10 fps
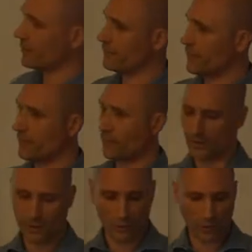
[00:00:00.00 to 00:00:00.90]
of
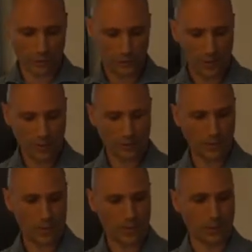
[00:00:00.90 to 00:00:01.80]
random lottery
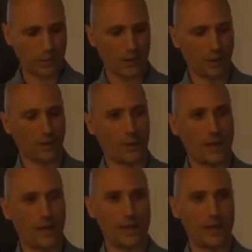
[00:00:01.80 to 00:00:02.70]
which
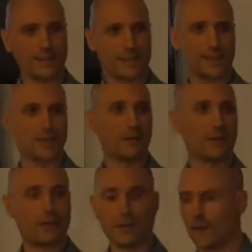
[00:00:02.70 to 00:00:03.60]
will elect
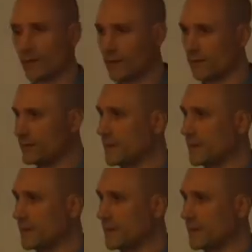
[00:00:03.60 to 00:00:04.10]
a kind of